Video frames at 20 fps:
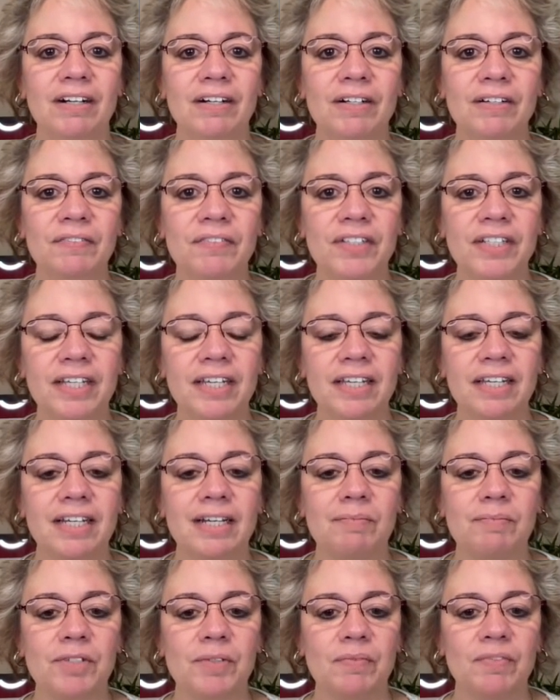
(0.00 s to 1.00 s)
hopefully
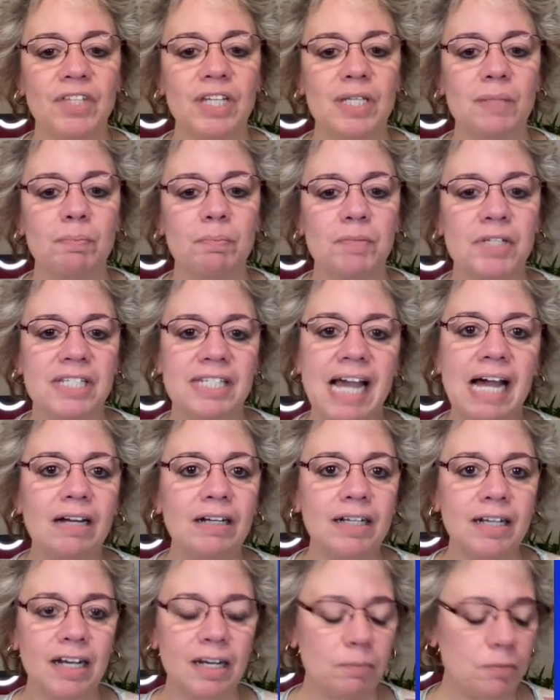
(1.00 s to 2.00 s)
this
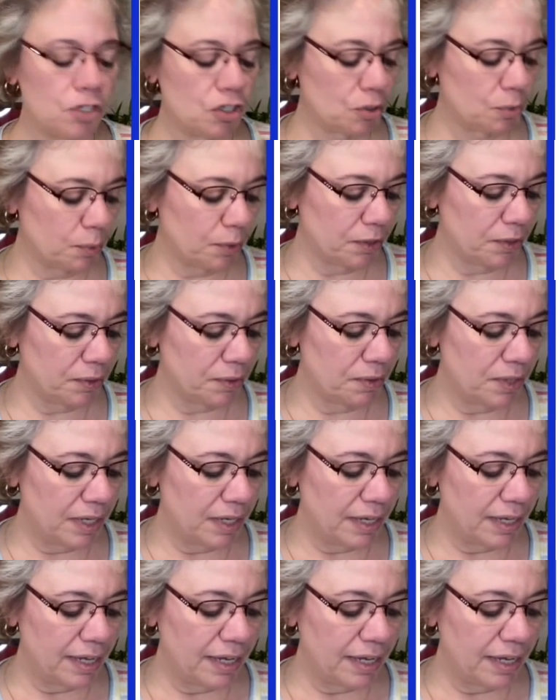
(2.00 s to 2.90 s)
sound comes through,